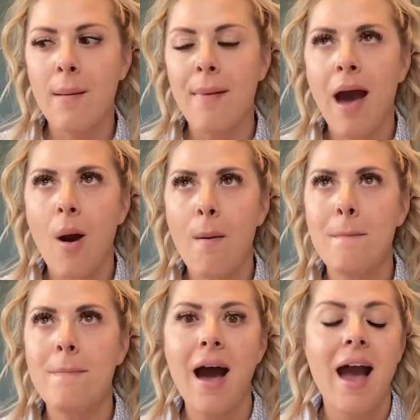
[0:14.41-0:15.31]

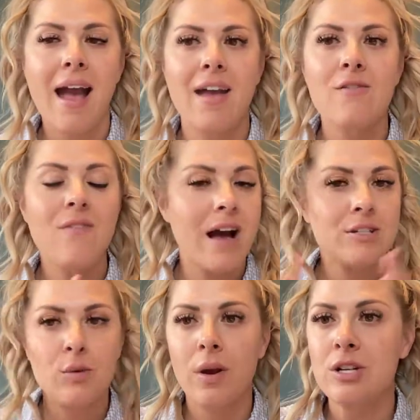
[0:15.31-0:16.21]
about my
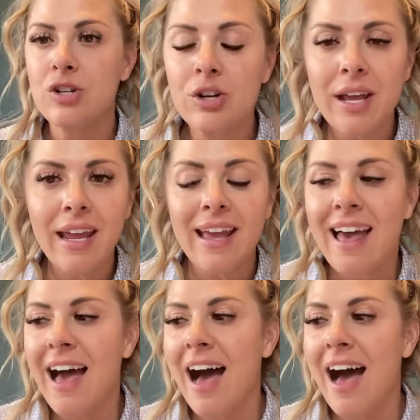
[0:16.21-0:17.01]
Faster Way journey.